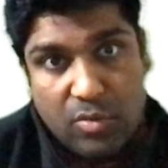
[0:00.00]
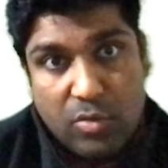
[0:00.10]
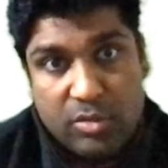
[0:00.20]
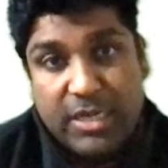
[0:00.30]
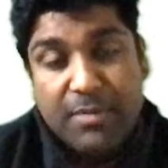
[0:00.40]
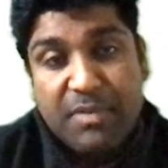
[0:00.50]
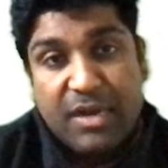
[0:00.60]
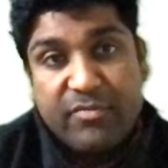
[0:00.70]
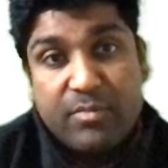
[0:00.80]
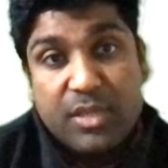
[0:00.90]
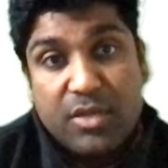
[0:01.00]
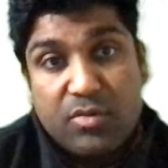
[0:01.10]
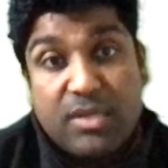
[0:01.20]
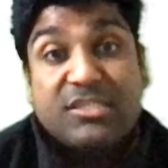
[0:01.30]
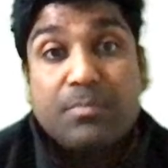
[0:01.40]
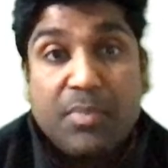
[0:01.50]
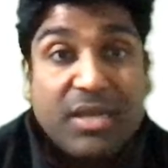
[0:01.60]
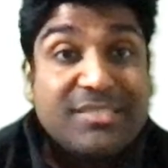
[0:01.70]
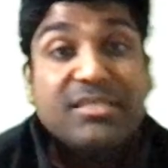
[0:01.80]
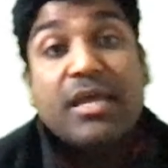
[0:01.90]
on that platform, they are known as
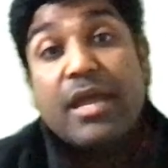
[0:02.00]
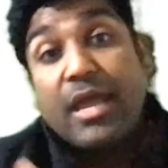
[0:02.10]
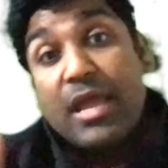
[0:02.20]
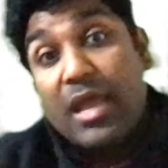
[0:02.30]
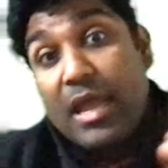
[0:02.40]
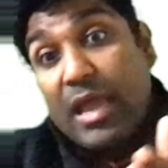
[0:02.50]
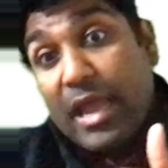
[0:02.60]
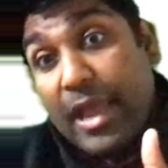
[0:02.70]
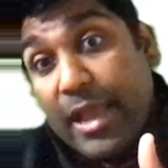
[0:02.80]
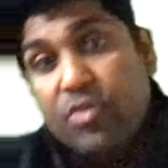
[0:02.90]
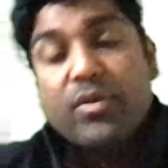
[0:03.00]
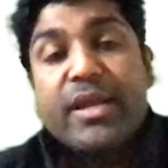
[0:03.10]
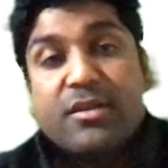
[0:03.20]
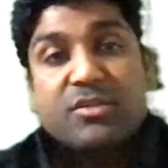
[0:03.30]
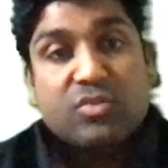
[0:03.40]
plus educated.